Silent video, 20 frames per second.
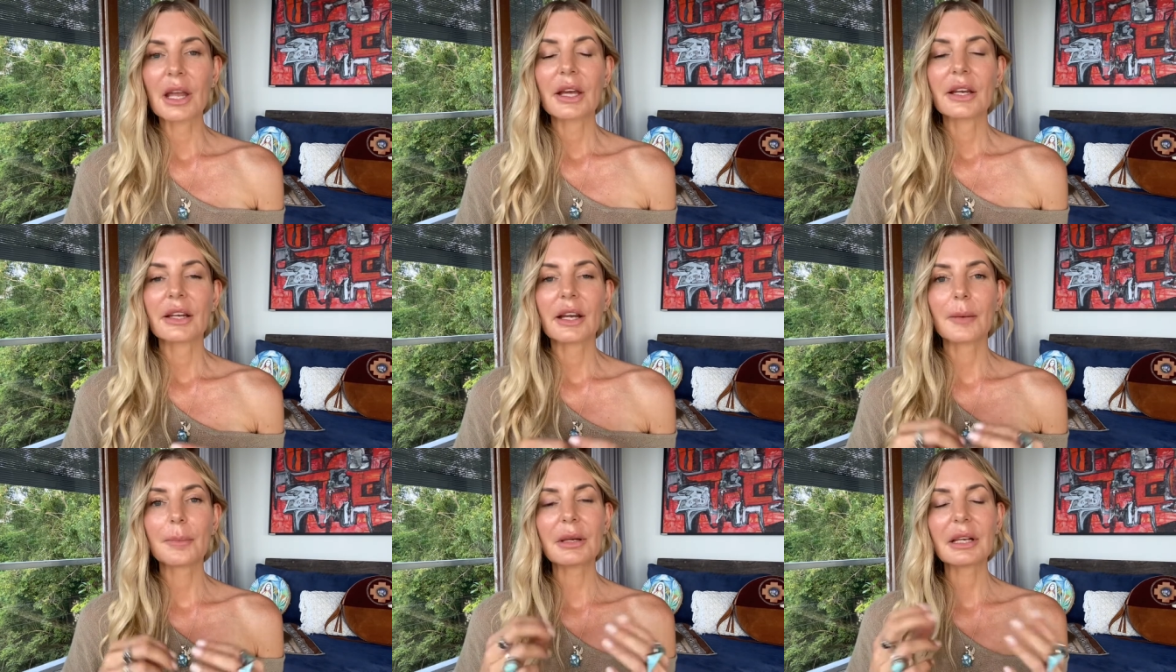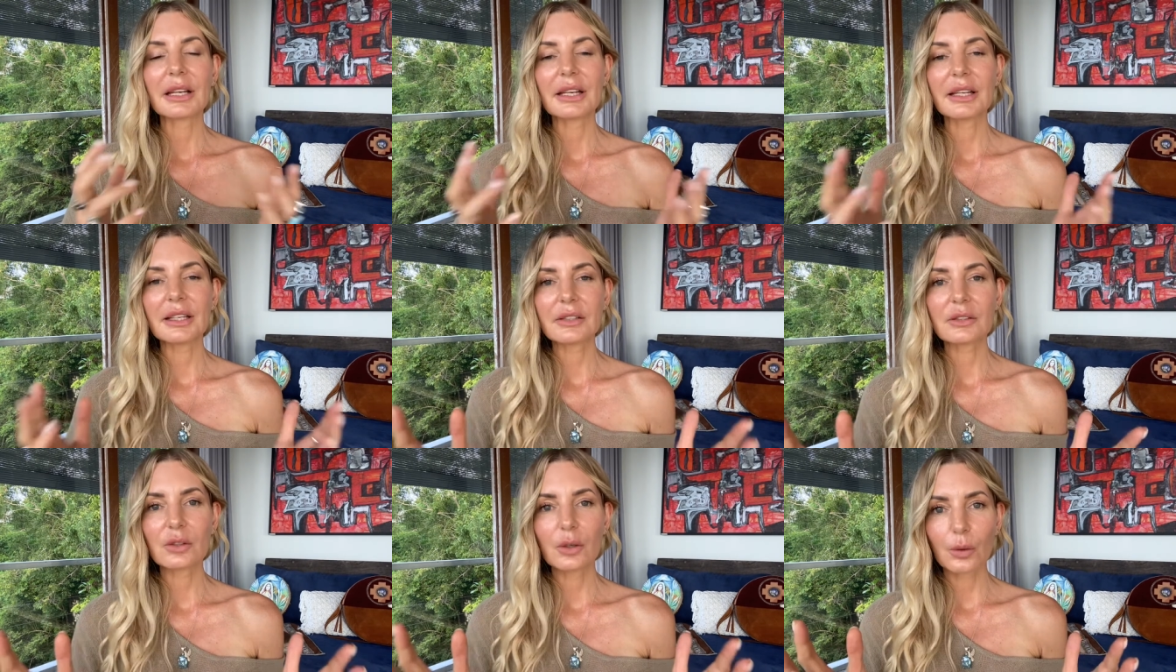Now,
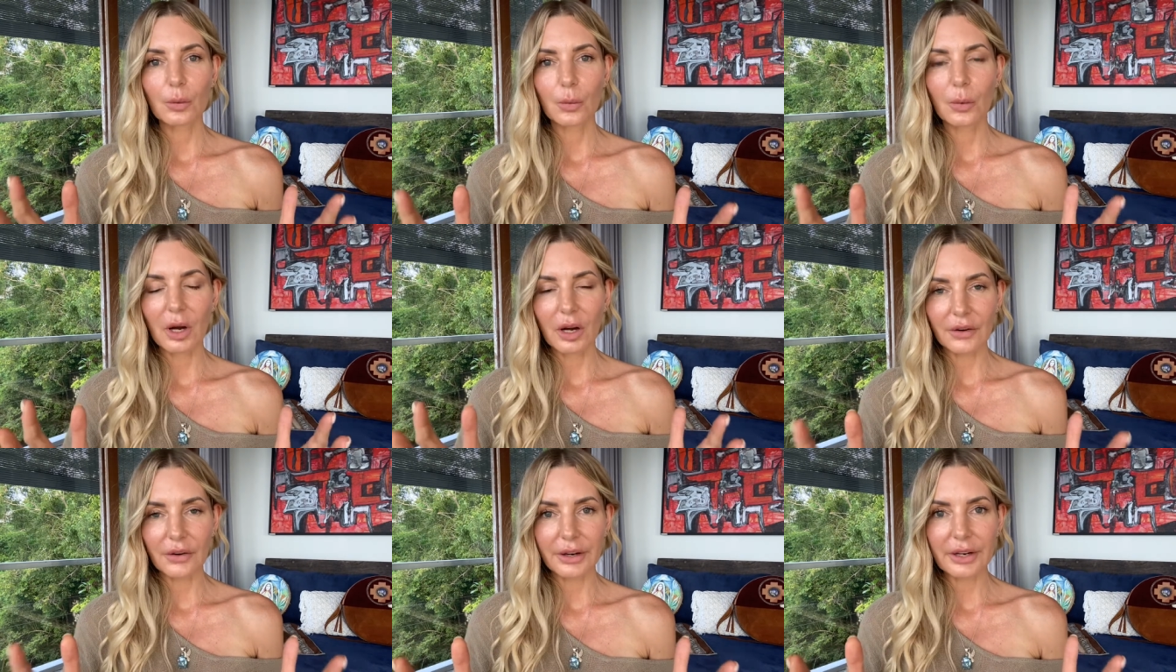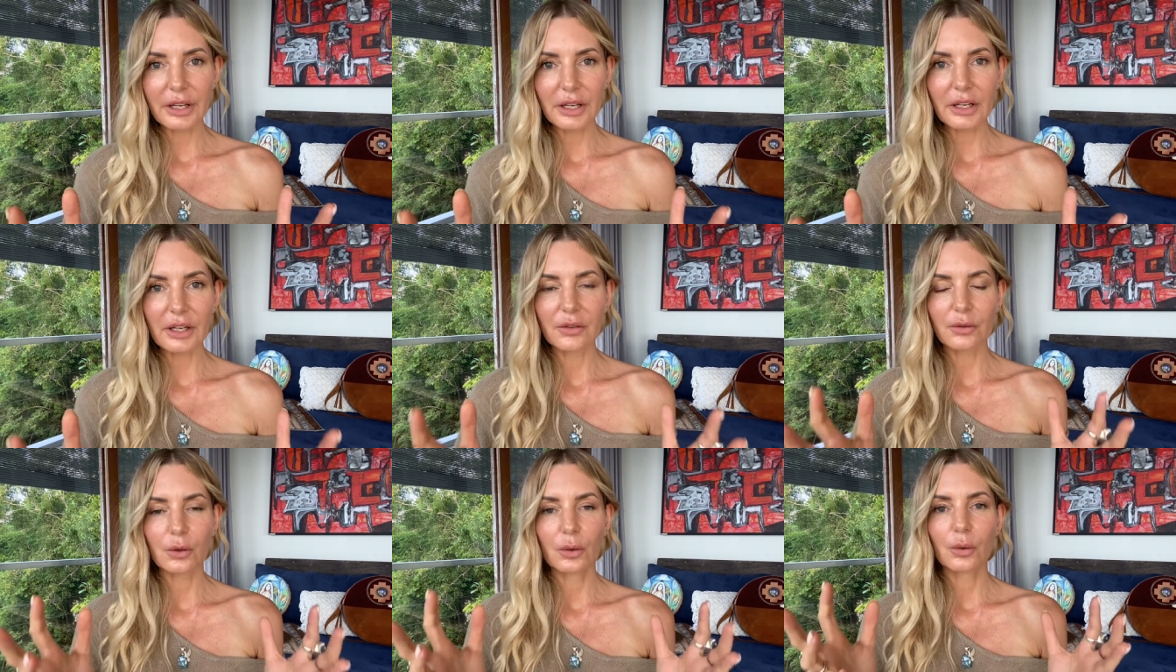please don't worry
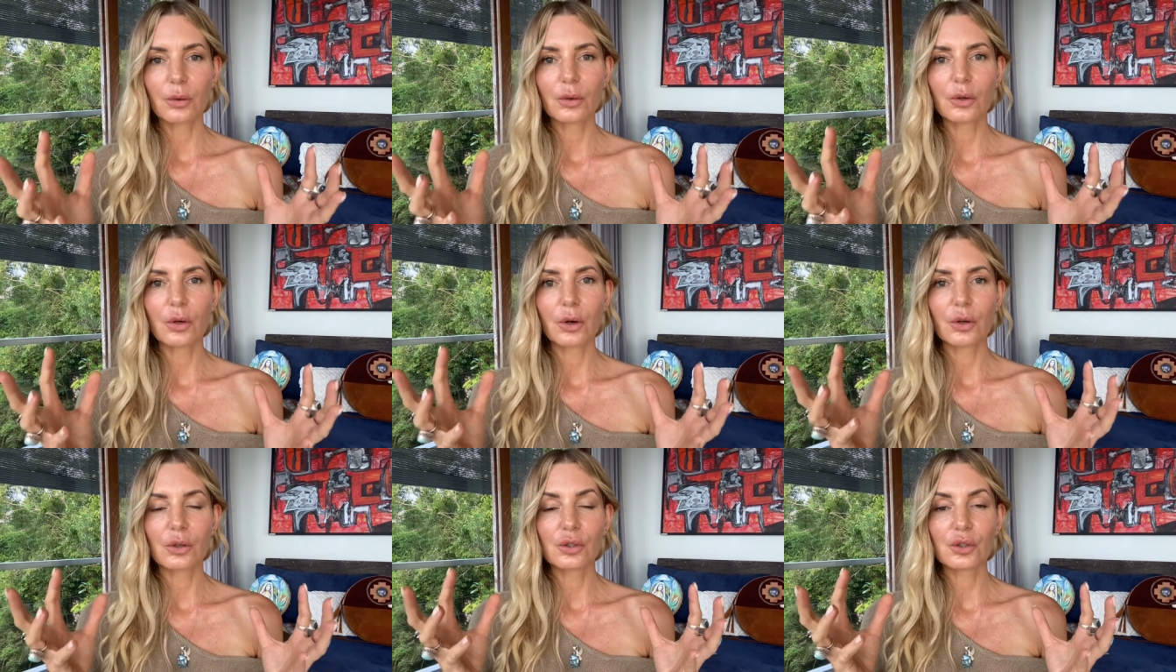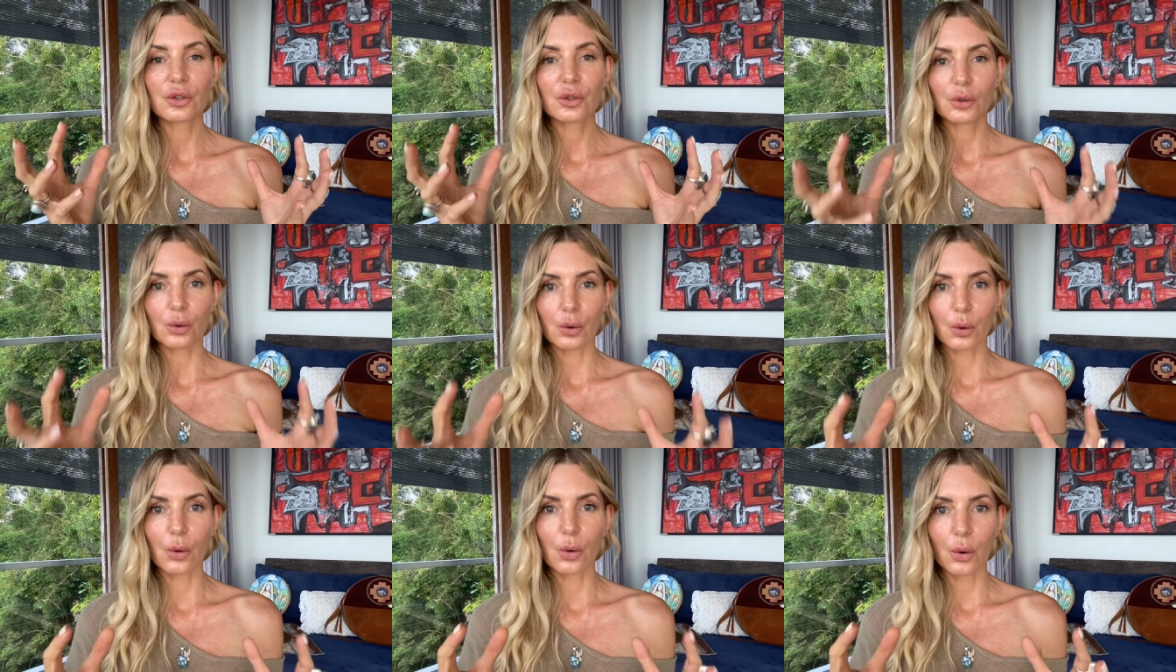if you're not
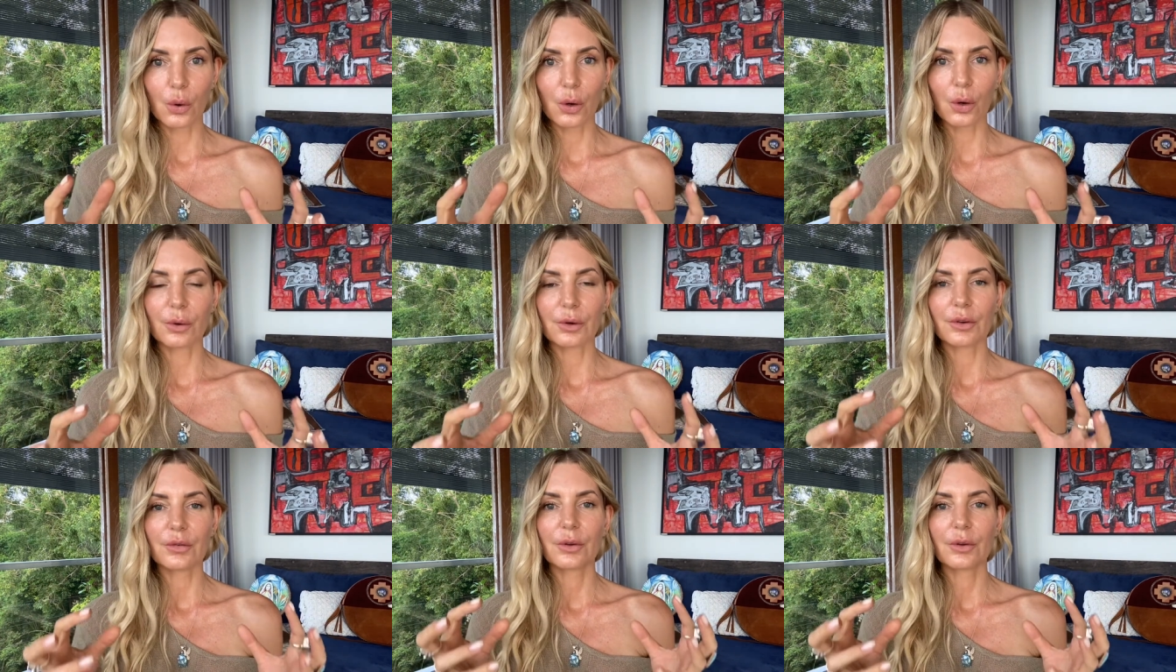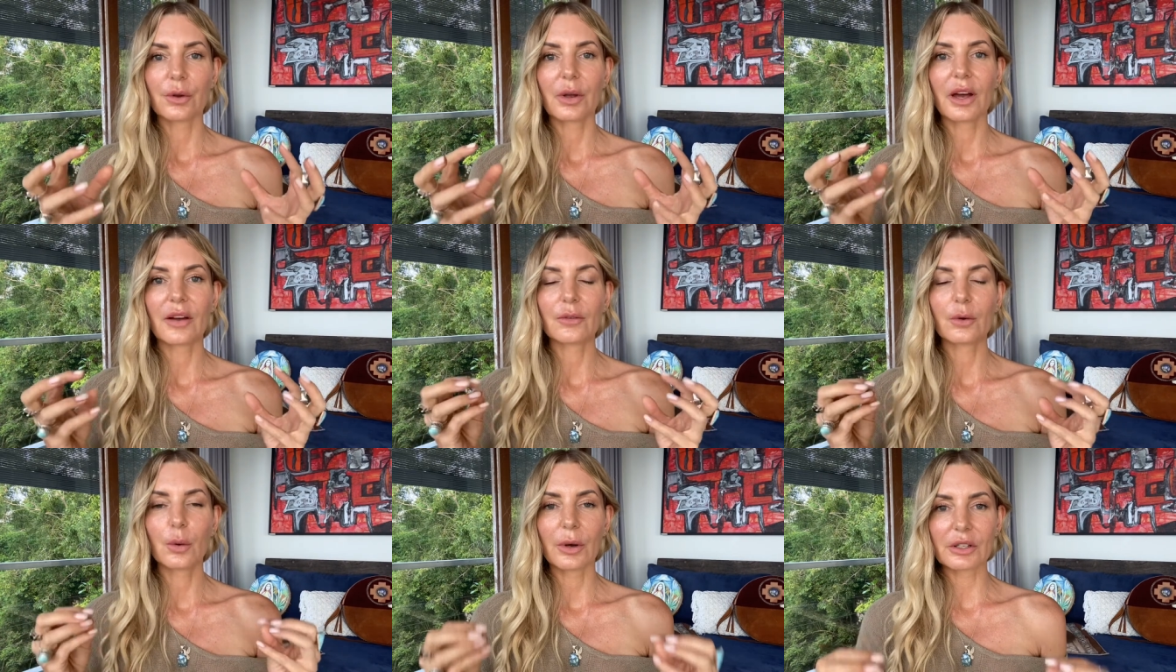sure or if you
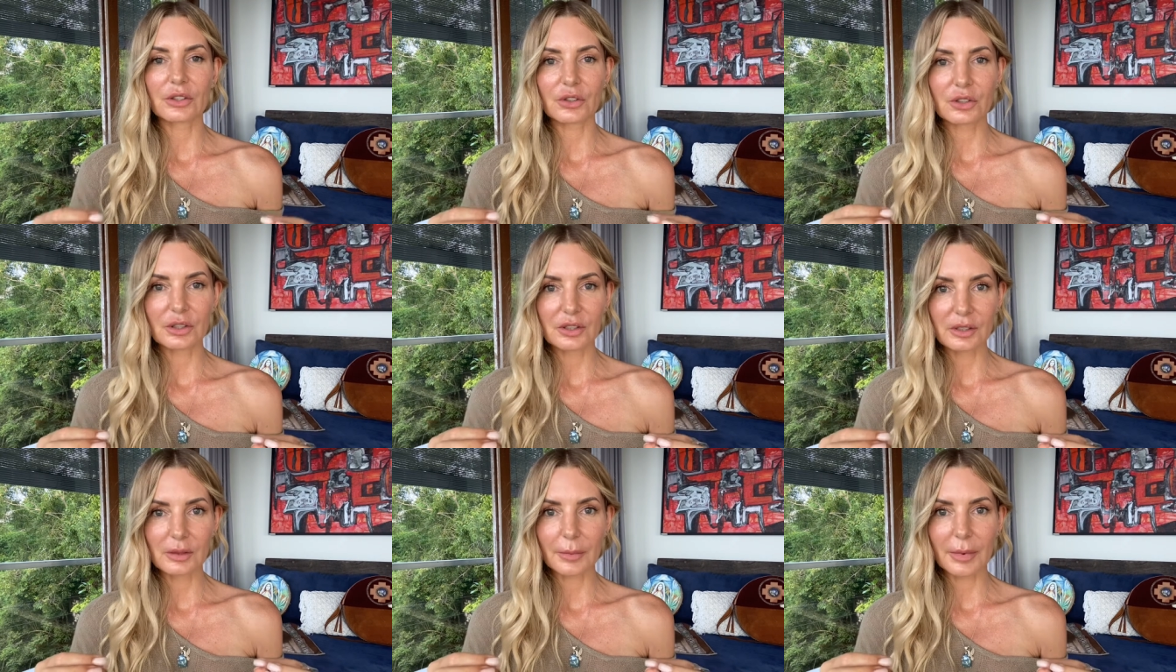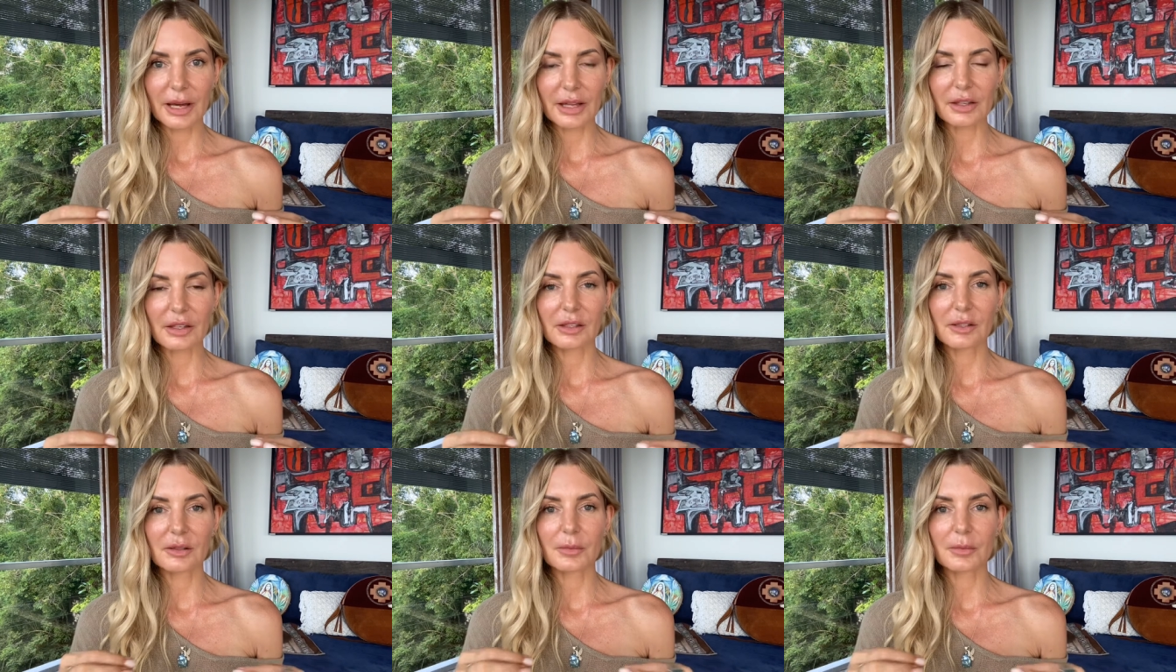have questions about this,